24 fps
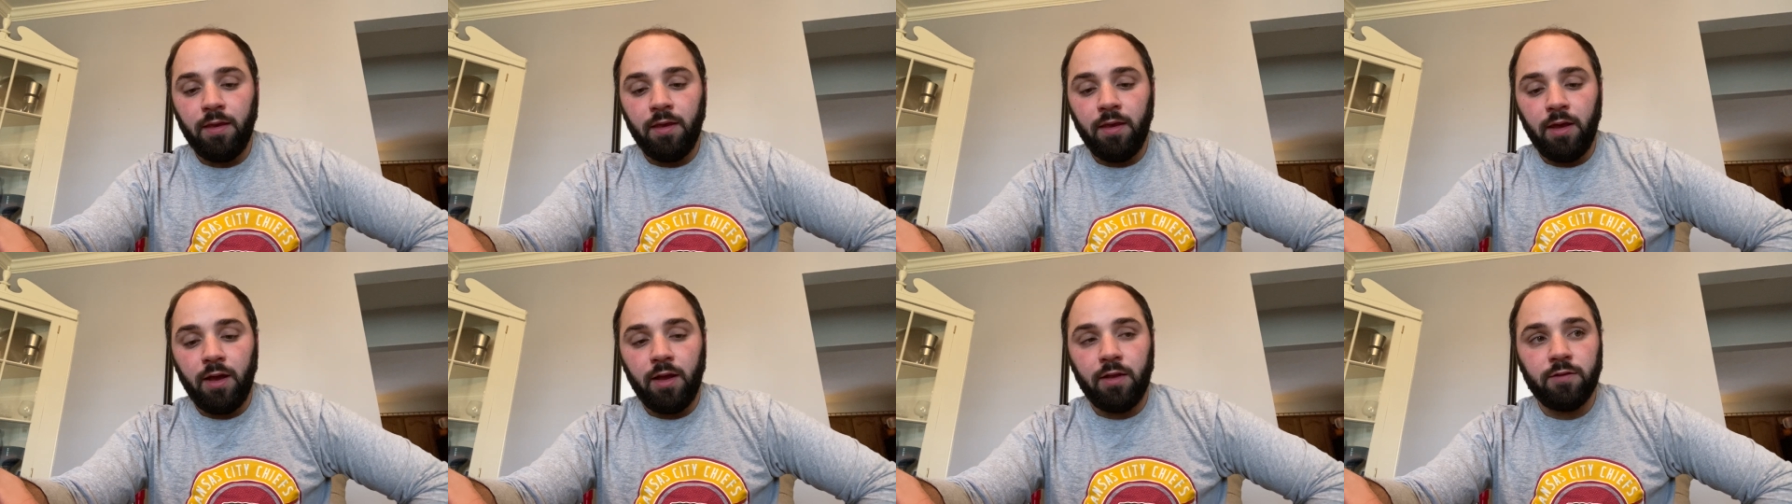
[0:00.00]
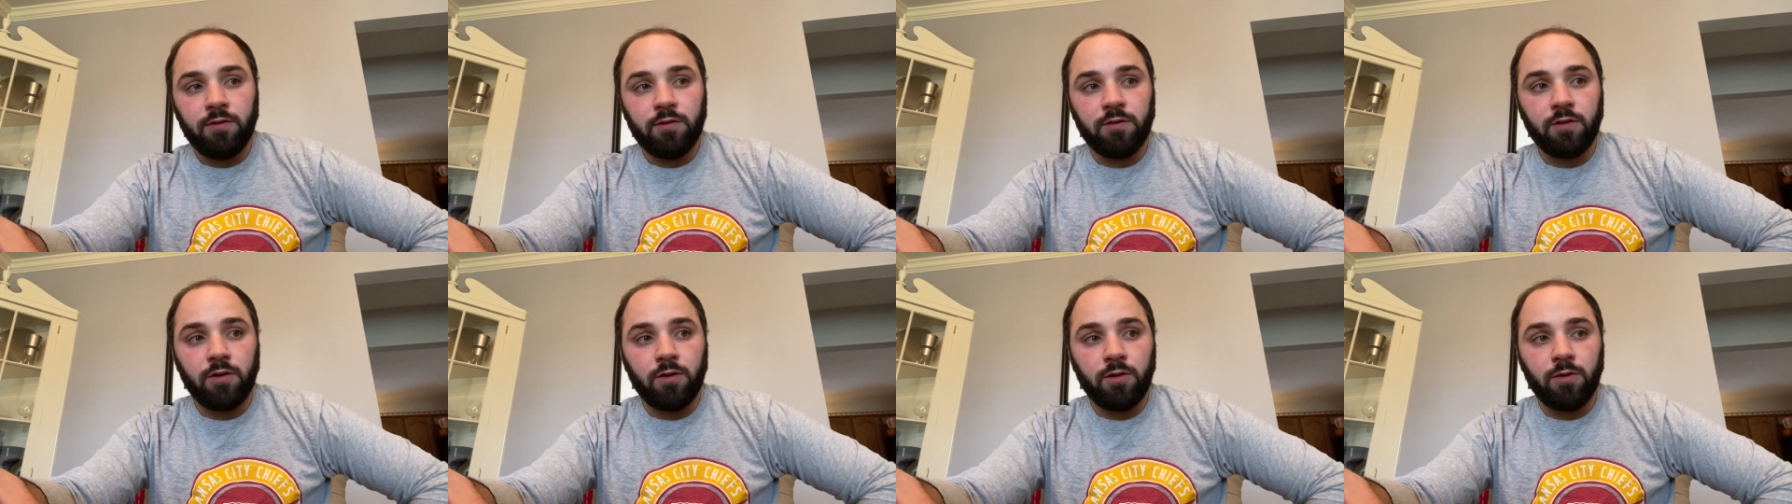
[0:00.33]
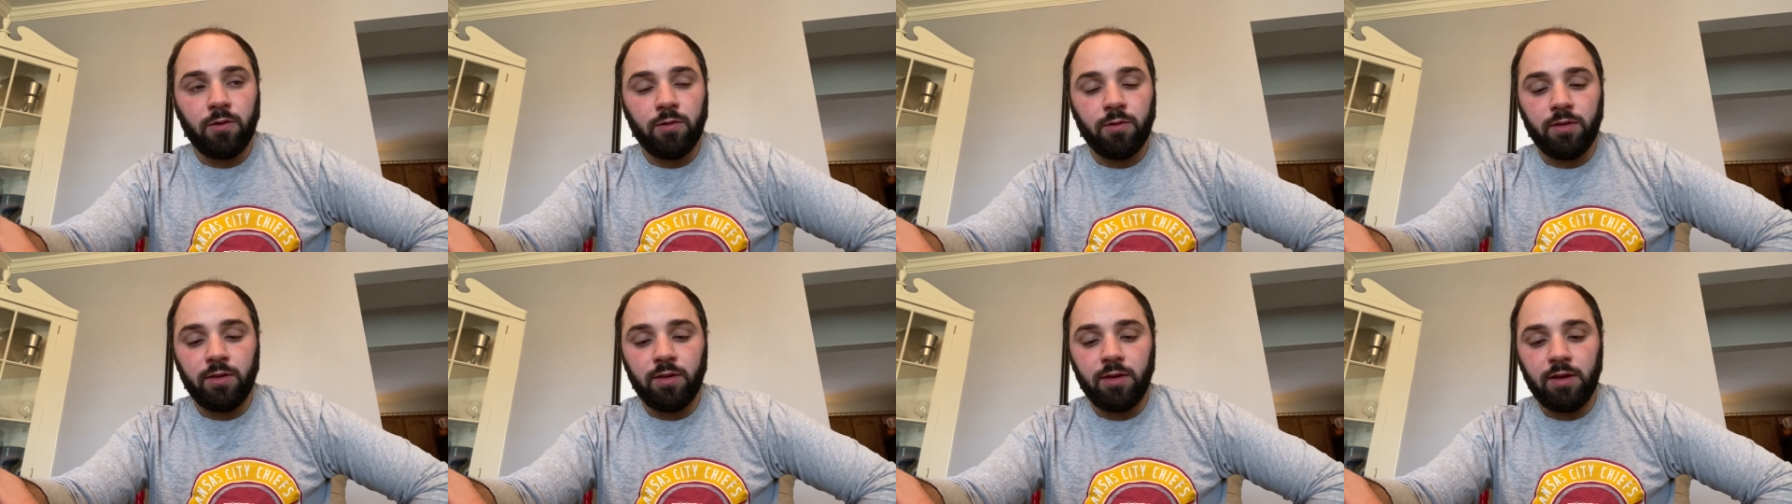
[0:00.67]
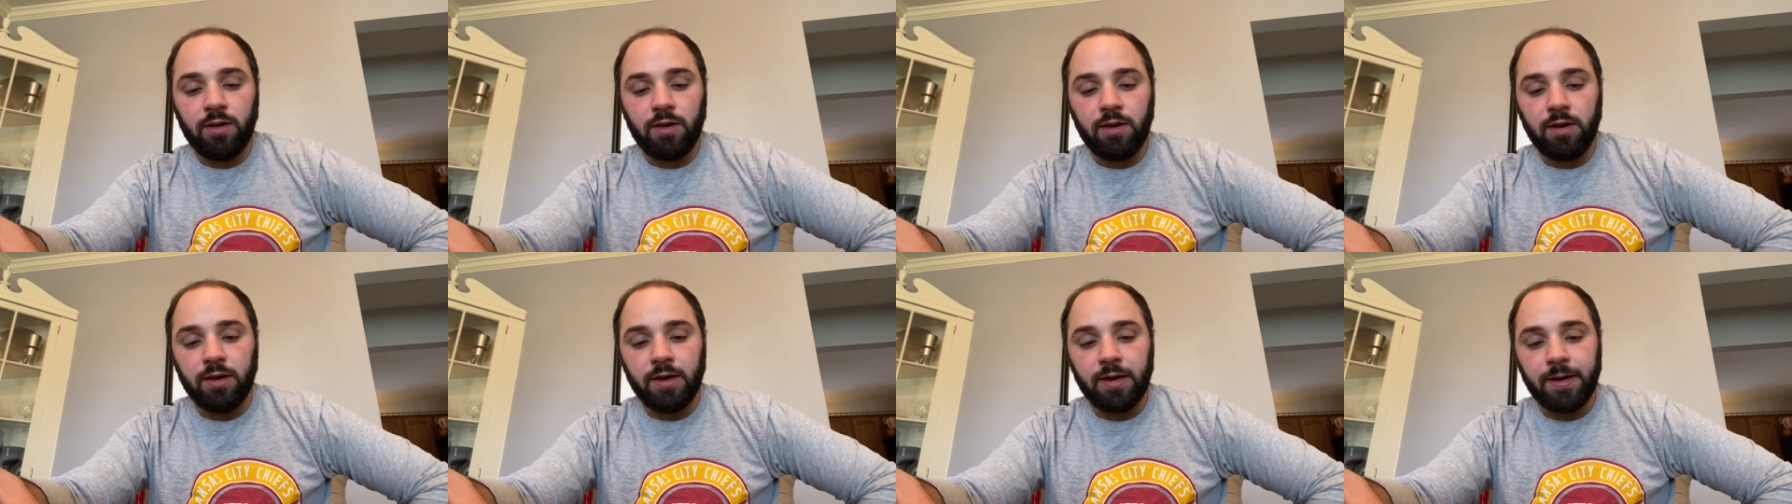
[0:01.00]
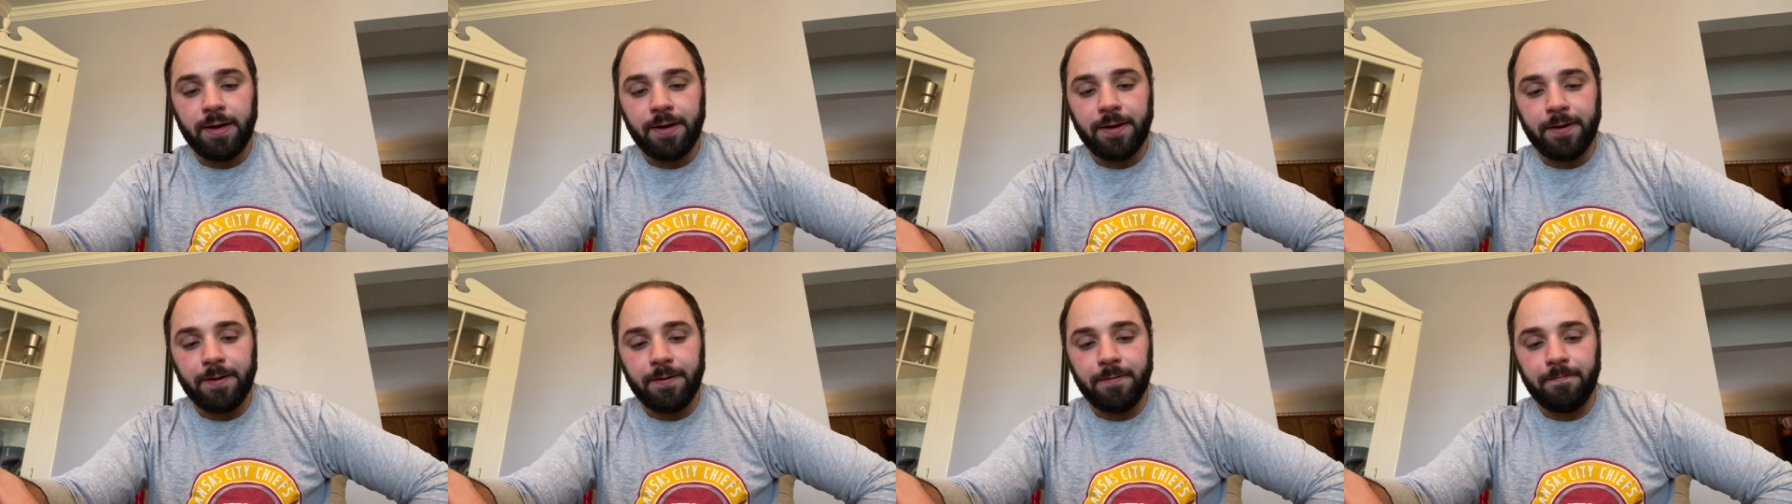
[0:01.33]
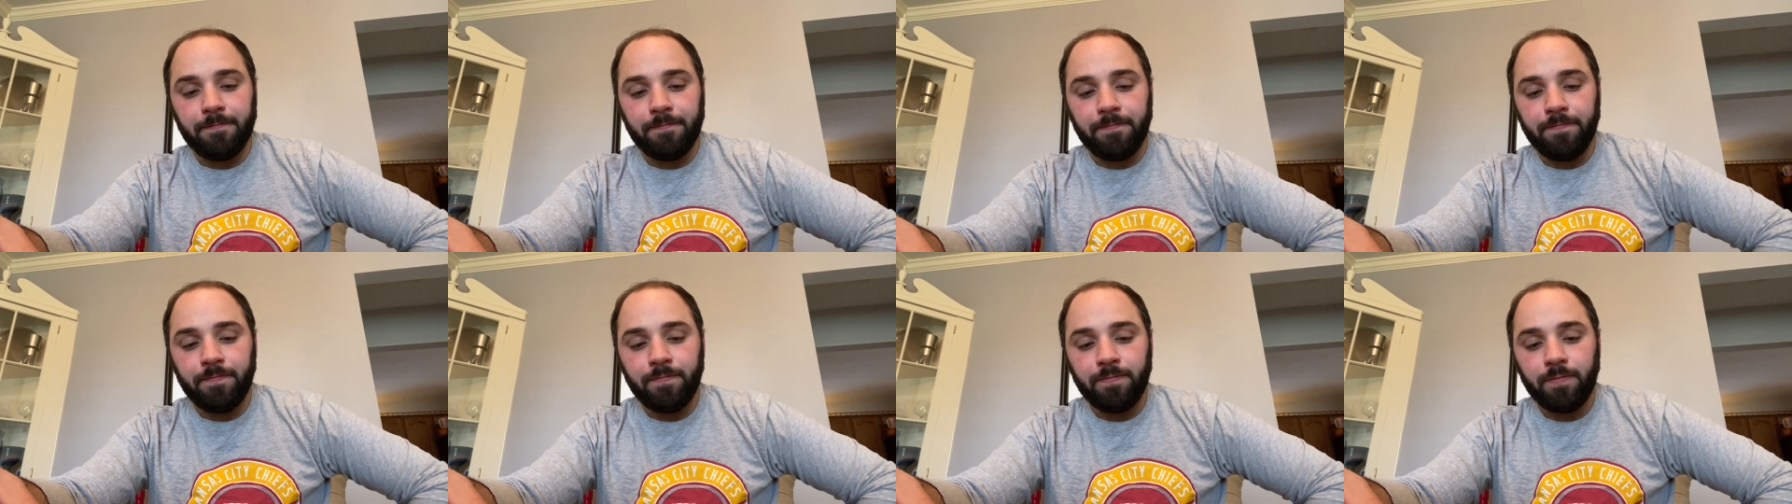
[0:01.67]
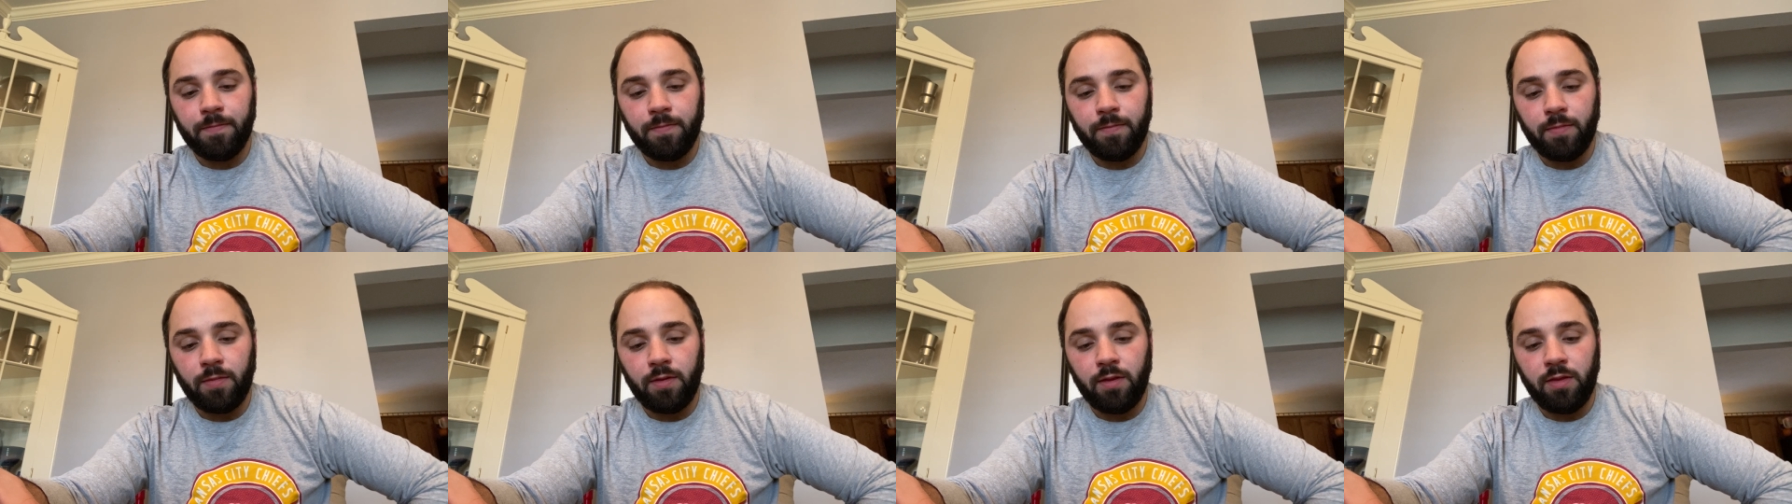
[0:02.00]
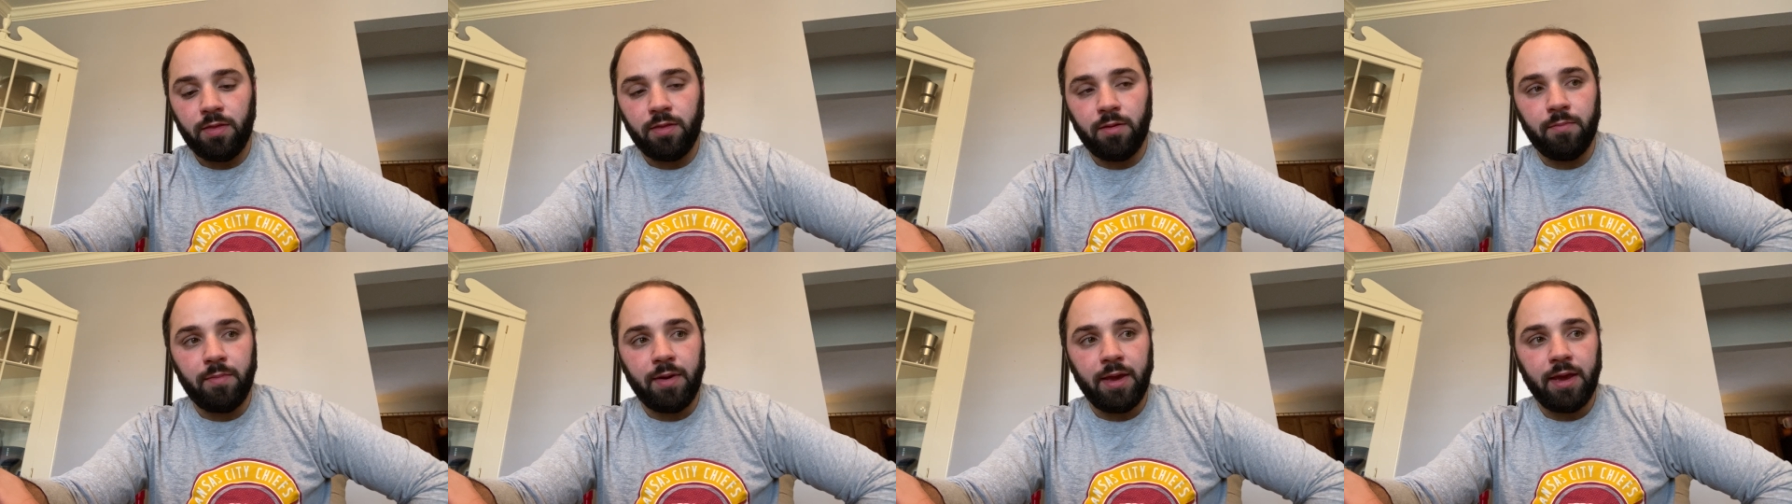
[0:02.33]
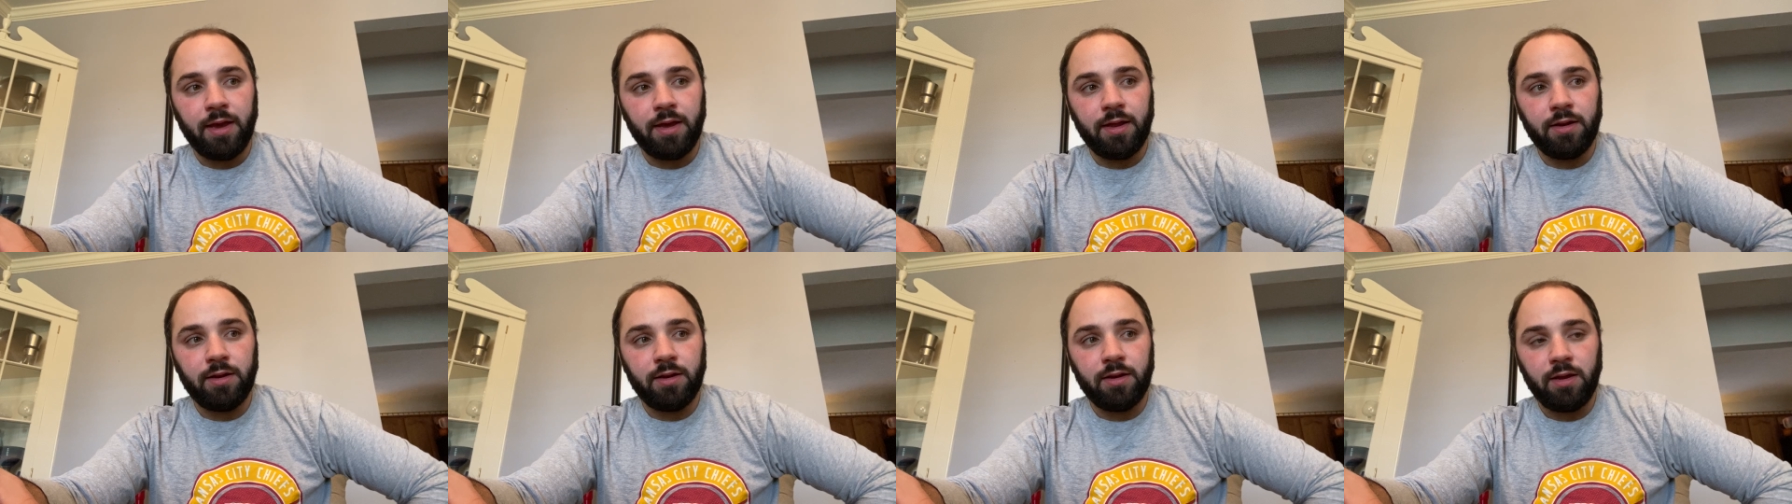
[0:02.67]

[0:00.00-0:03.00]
And so the man